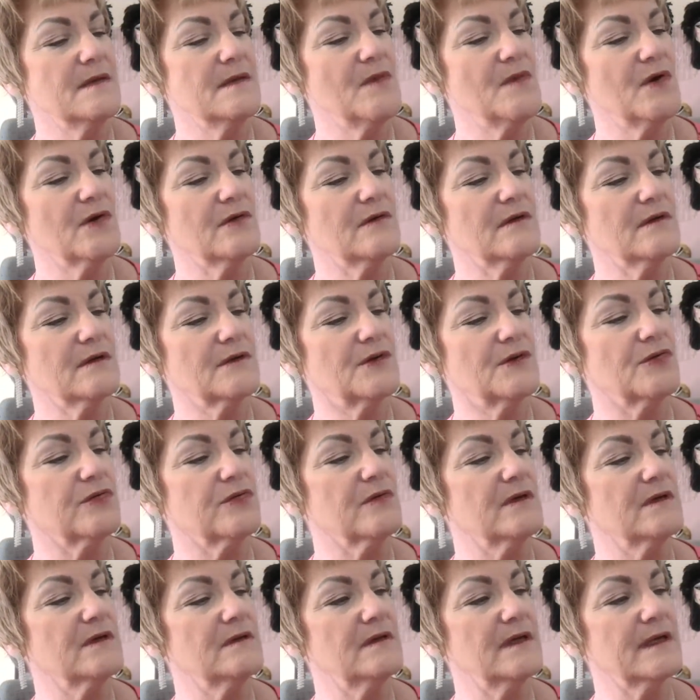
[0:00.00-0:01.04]
are
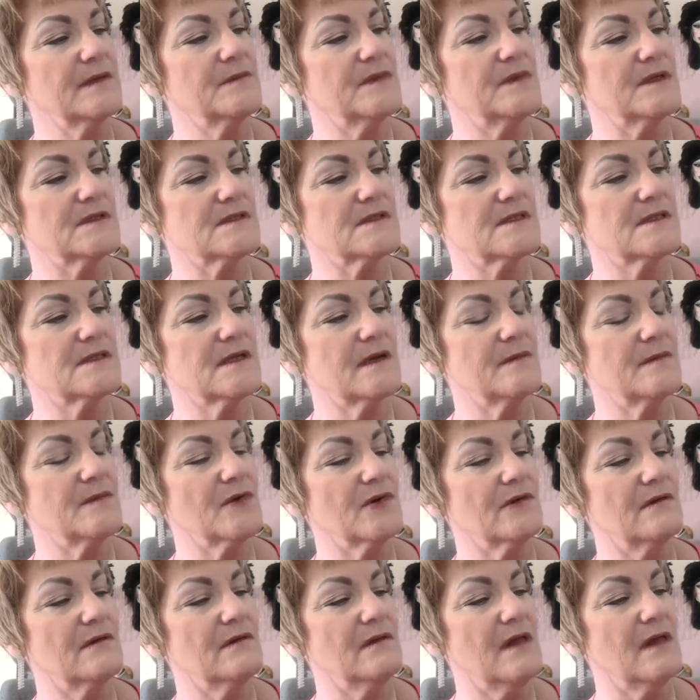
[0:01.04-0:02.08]
acrylic, but some
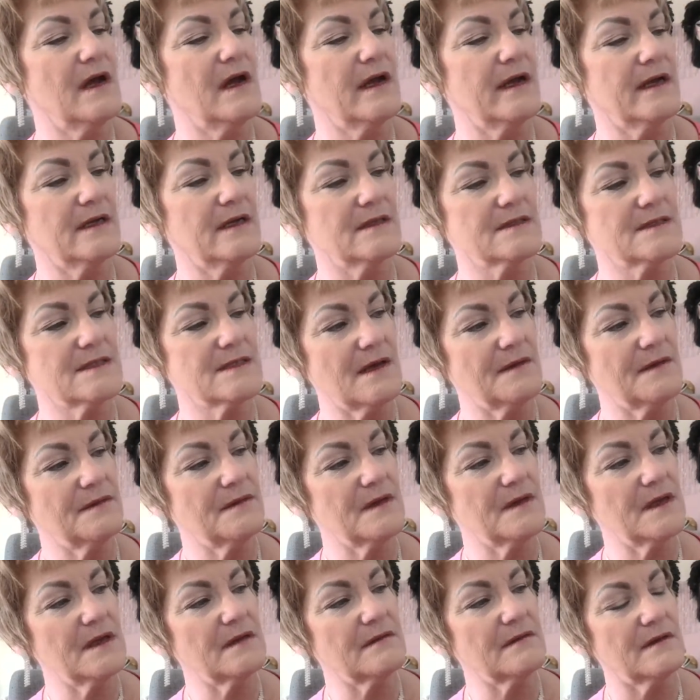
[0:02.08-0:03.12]
are glass. I
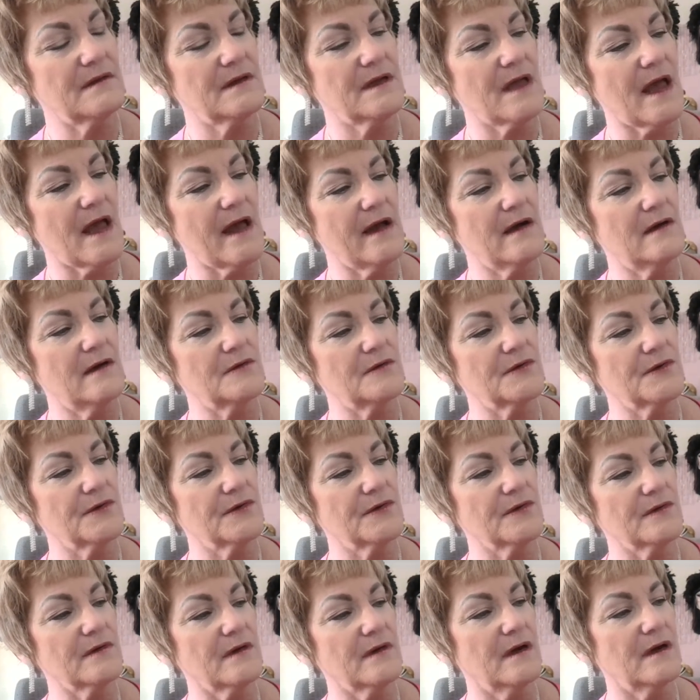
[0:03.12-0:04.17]
think the
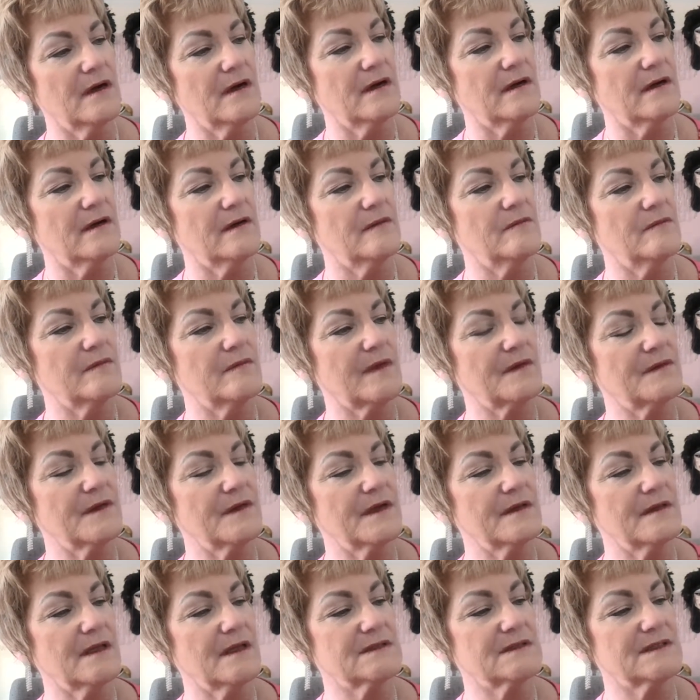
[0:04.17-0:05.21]
outer, I
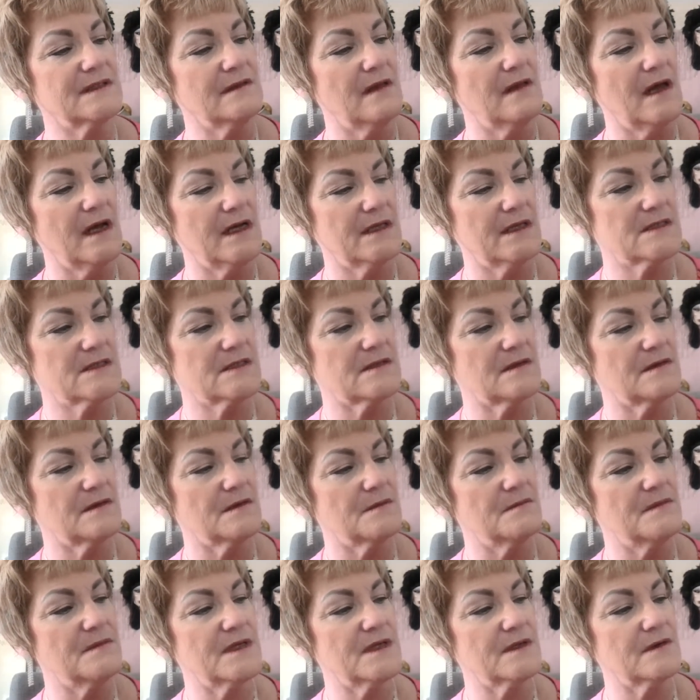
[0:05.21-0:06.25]
think that's glass in the
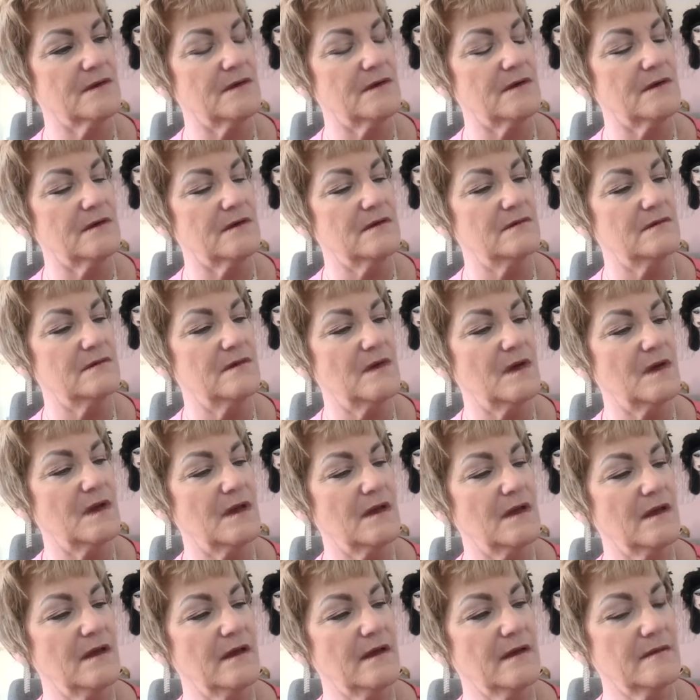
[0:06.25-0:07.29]
middle.
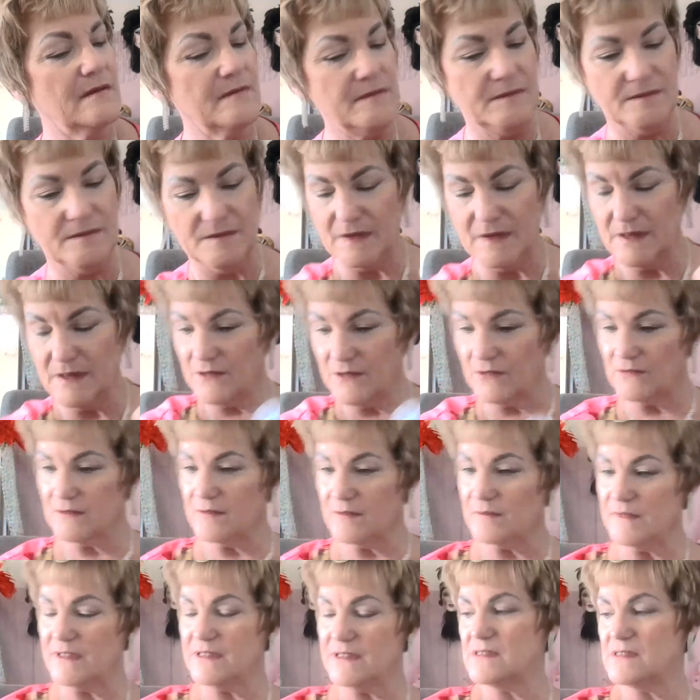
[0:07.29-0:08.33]
Here, let
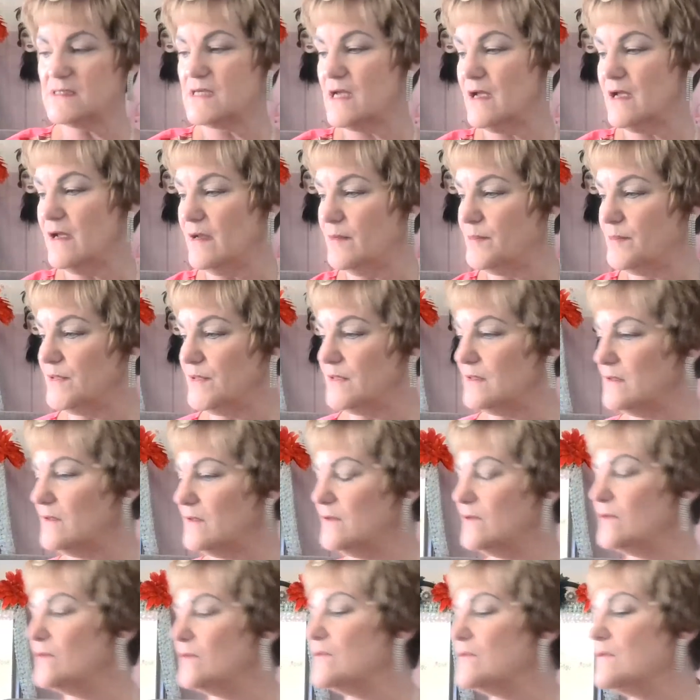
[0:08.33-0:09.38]
me tap it
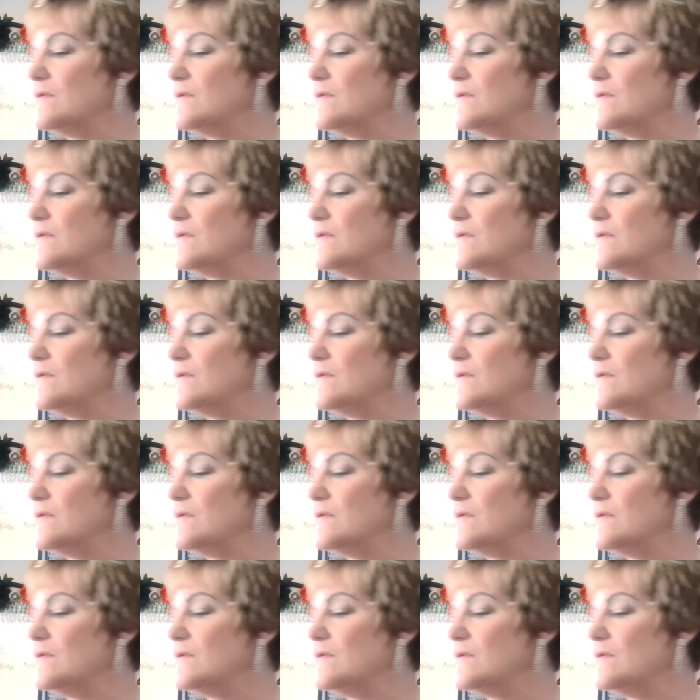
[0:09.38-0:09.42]
here.